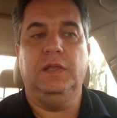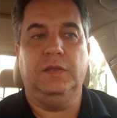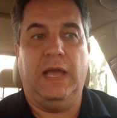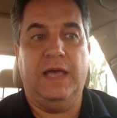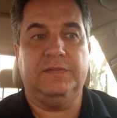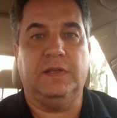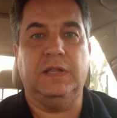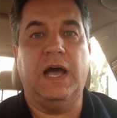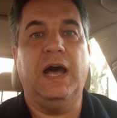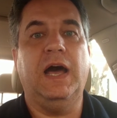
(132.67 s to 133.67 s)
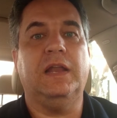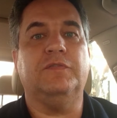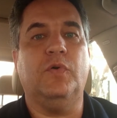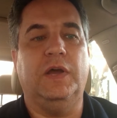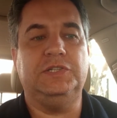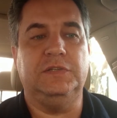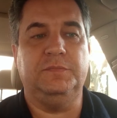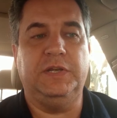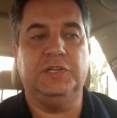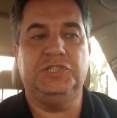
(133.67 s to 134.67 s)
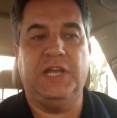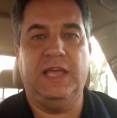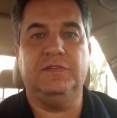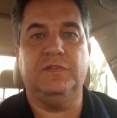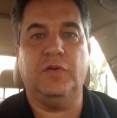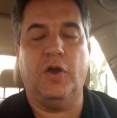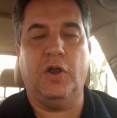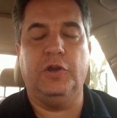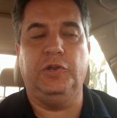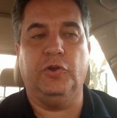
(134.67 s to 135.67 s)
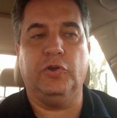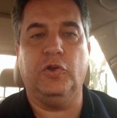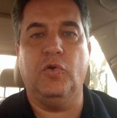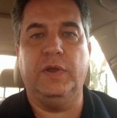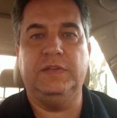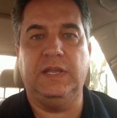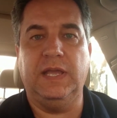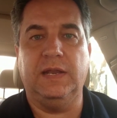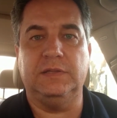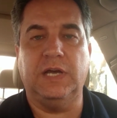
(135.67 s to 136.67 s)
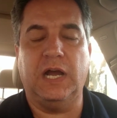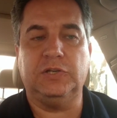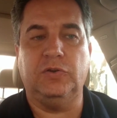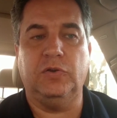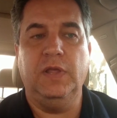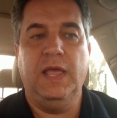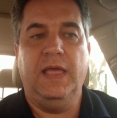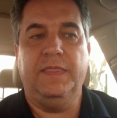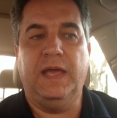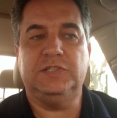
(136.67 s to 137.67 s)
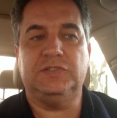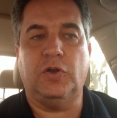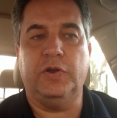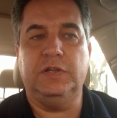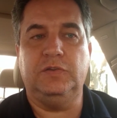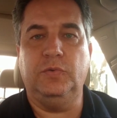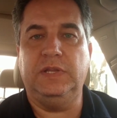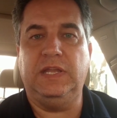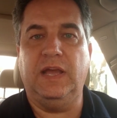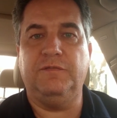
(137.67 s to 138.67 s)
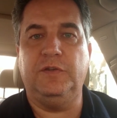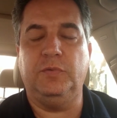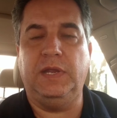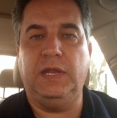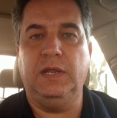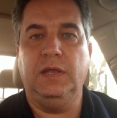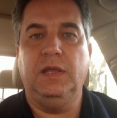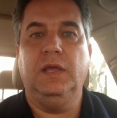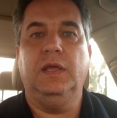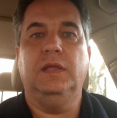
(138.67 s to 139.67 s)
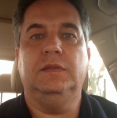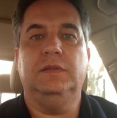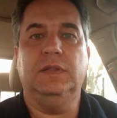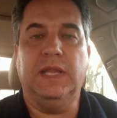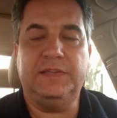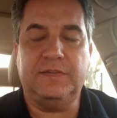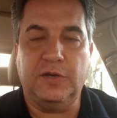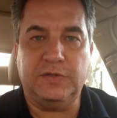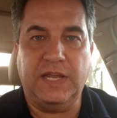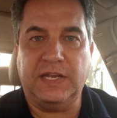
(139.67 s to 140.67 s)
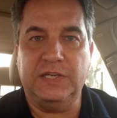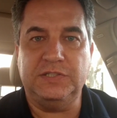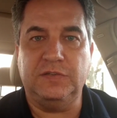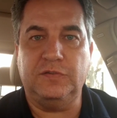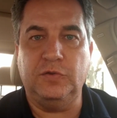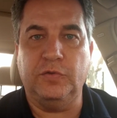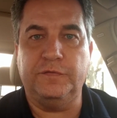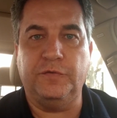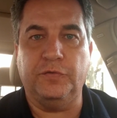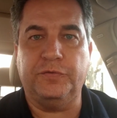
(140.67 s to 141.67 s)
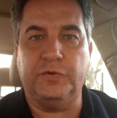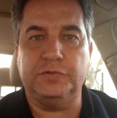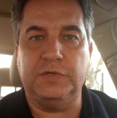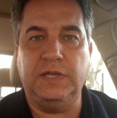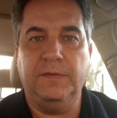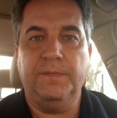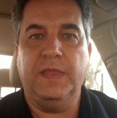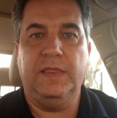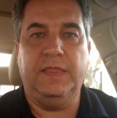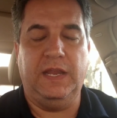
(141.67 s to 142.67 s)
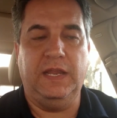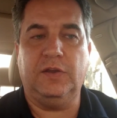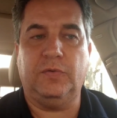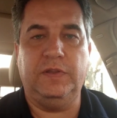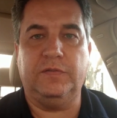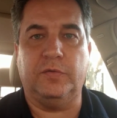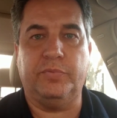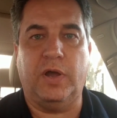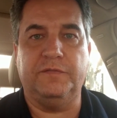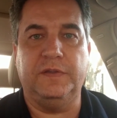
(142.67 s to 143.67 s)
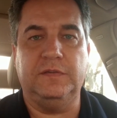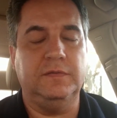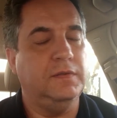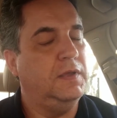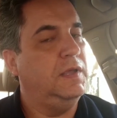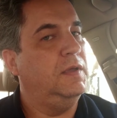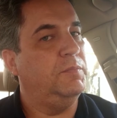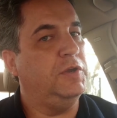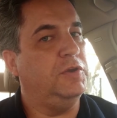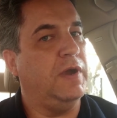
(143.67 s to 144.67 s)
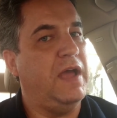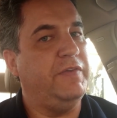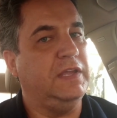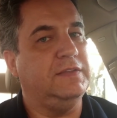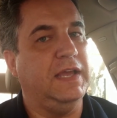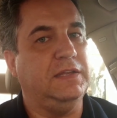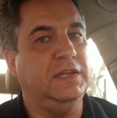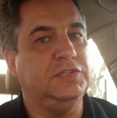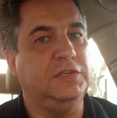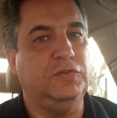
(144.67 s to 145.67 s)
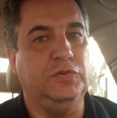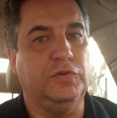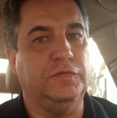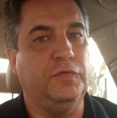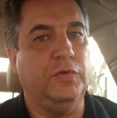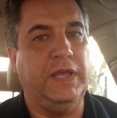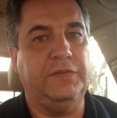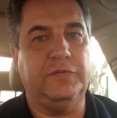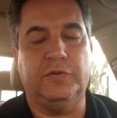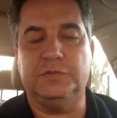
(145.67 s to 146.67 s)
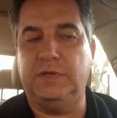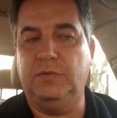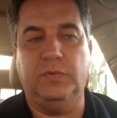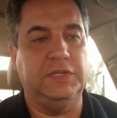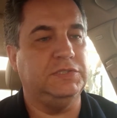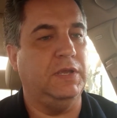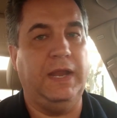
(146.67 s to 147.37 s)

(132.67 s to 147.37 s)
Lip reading: ask a lot of questions, because chances are you're going to get a doctor that started doing the FUE, lets their technicians do the full surgery, they increase their profits, but you're having a technician do your full hair surgery, which